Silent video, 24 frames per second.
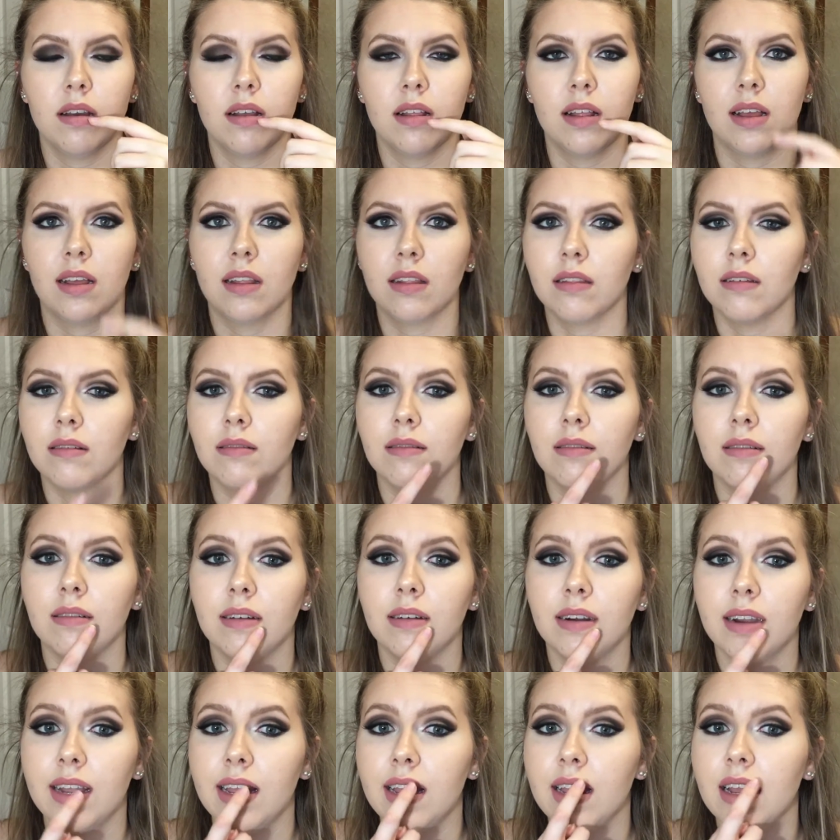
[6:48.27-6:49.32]
like the
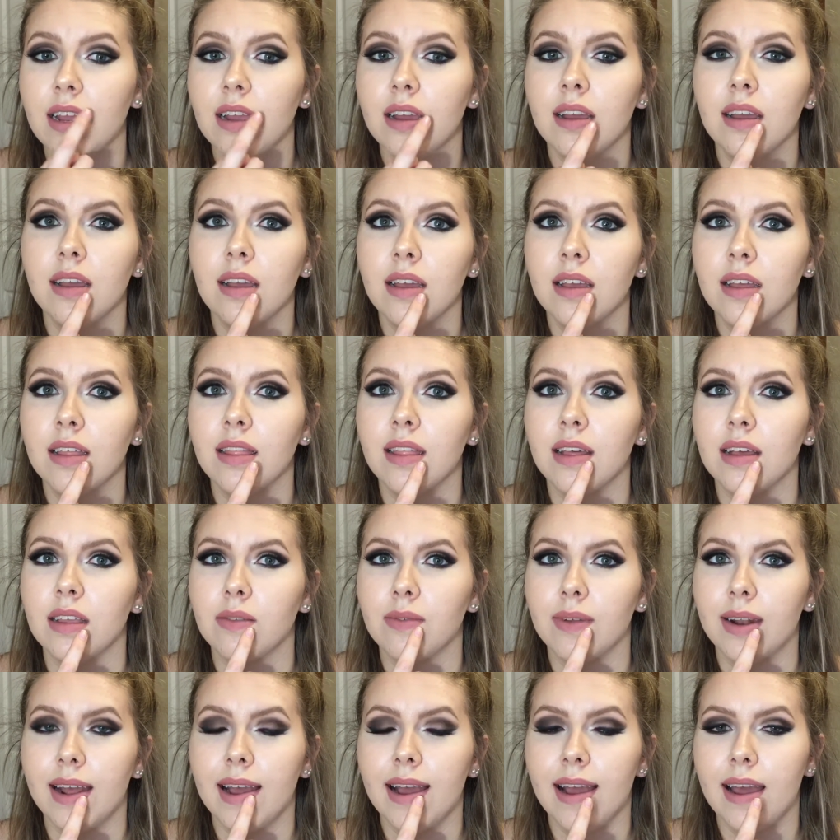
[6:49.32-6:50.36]
ring. That's
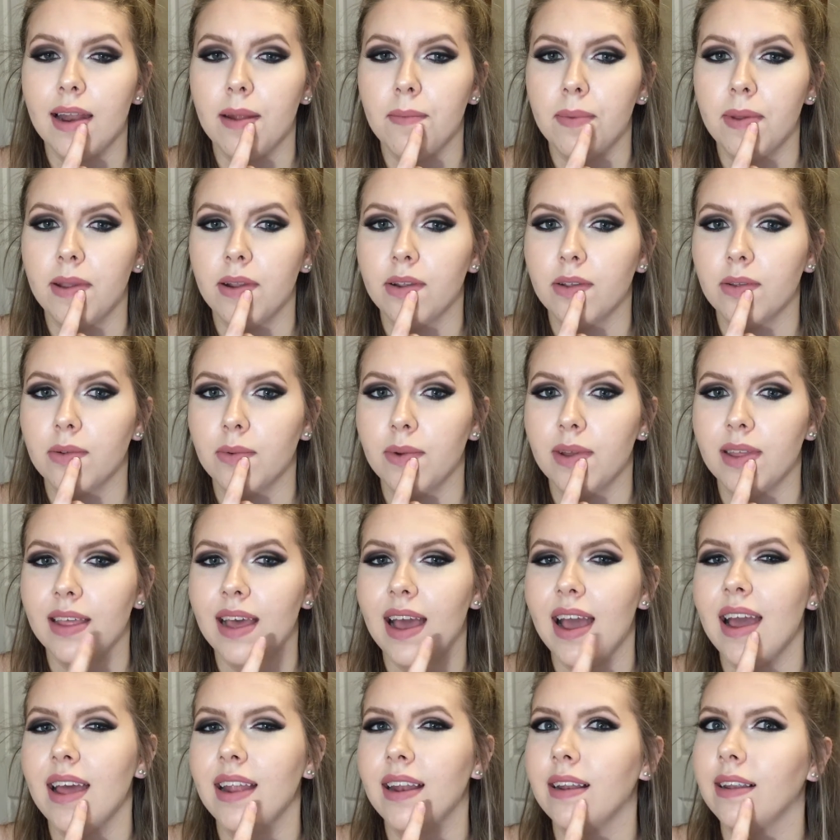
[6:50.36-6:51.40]
what I had it pierced with. I
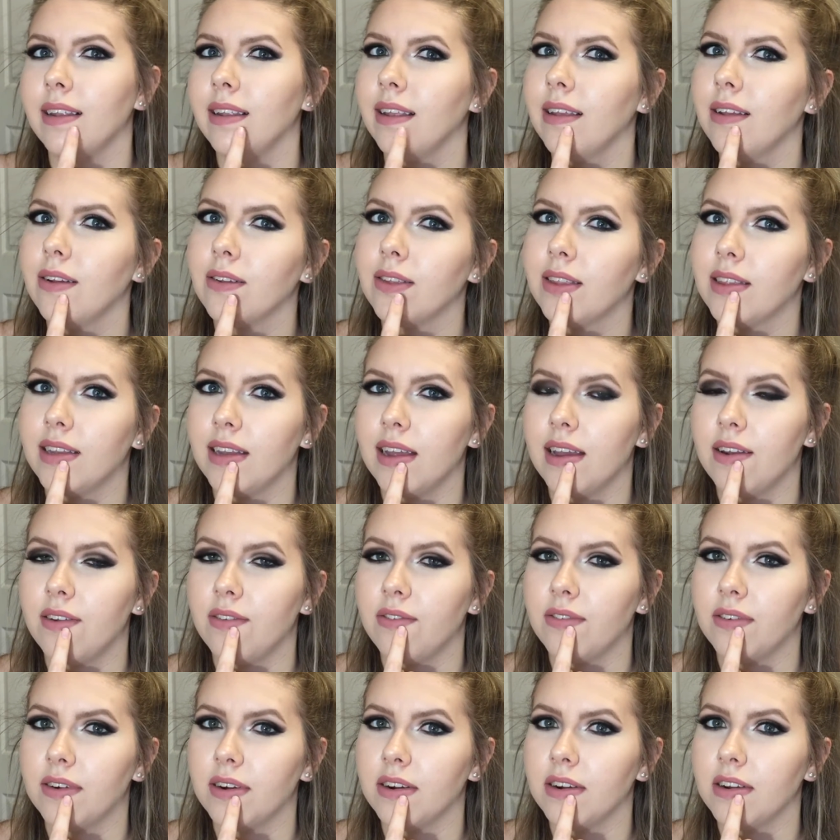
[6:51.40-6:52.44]
had the little stud
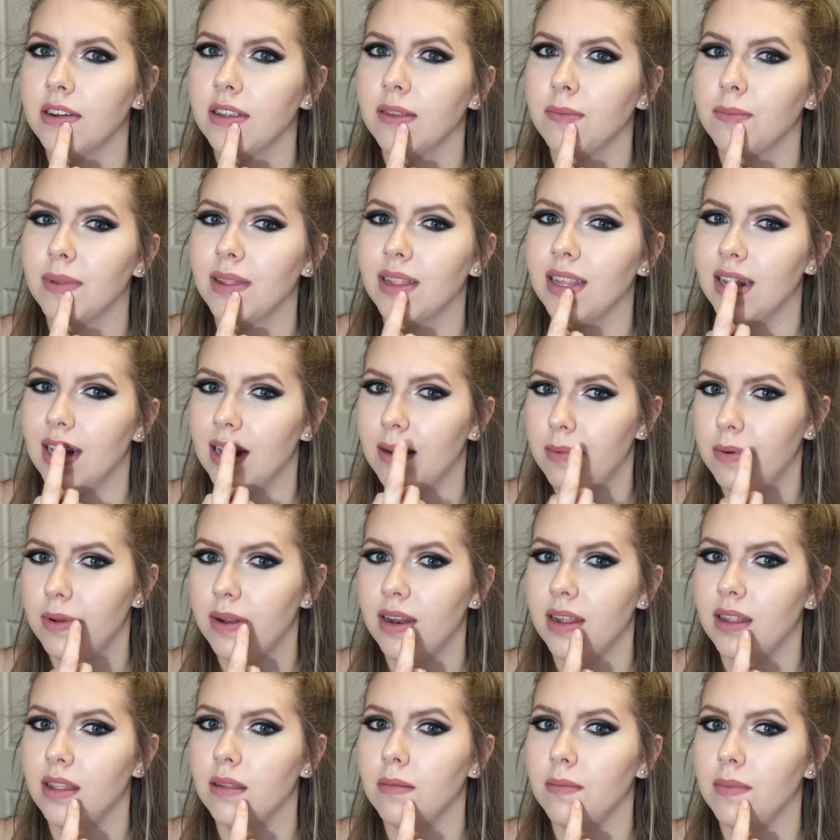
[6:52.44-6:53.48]
first, but then I put
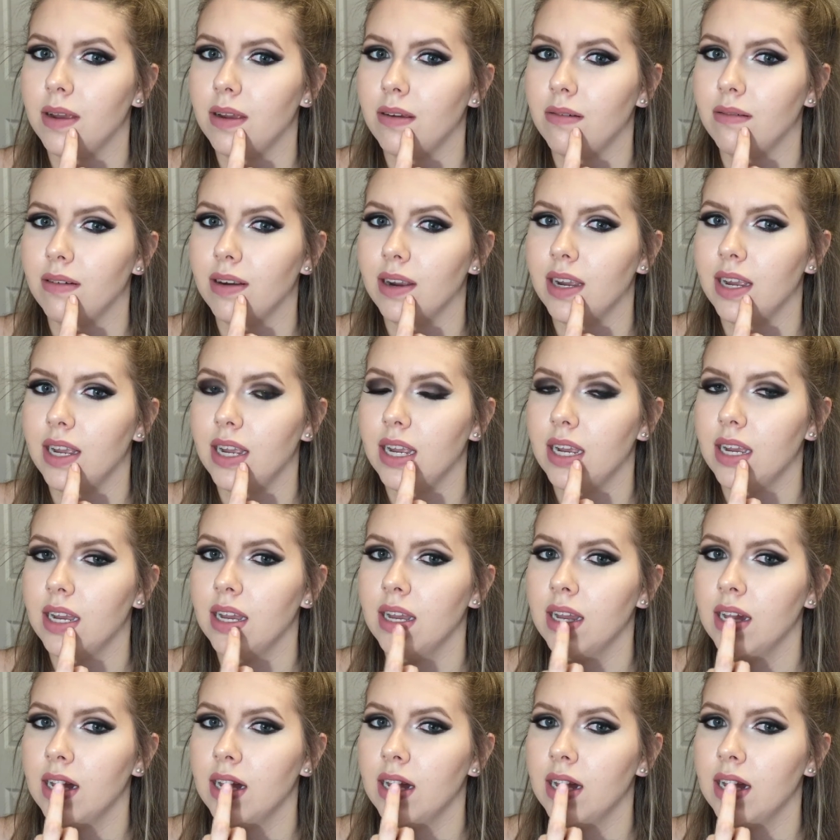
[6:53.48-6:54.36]
in the big ring.